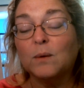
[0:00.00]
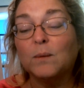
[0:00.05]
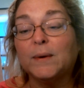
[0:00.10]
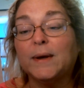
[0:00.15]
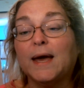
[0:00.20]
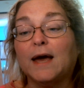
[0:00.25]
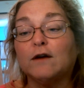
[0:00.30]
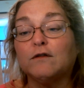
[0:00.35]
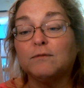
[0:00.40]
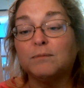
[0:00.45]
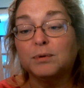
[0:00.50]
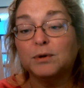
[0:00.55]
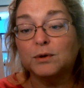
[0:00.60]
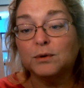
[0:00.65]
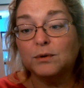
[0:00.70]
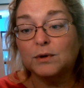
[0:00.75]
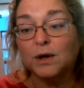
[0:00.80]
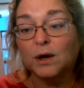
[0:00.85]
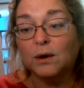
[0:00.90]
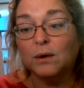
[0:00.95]
We have
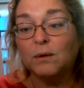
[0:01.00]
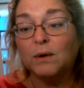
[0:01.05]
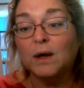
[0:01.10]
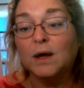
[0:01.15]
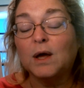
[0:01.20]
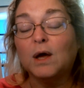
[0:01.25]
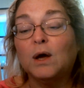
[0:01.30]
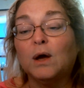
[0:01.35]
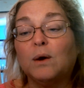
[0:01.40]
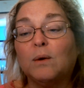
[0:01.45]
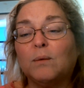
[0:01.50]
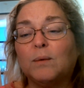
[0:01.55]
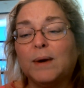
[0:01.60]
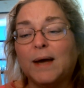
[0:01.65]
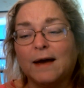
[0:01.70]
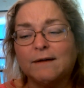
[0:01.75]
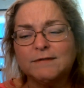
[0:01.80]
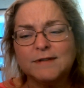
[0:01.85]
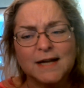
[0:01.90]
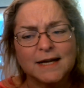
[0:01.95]
Pluto. We
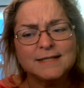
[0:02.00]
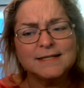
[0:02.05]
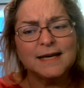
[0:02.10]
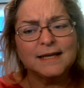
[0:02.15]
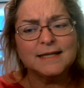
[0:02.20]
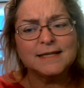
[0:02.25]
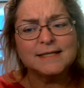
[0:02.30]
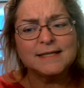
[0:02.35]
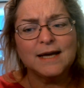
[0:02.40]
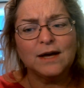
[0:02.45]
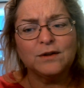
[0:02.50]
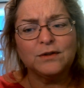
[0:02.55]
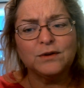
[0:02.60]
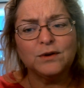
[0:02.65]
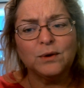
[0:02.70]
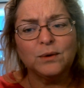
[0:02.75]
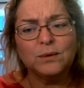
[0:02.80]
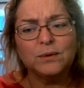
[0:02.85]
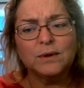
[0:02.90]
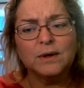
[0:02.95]
have, did I say the South
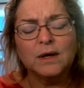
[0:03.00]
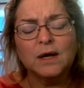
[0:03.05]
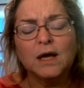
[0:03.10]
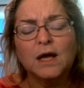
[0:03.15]
Node?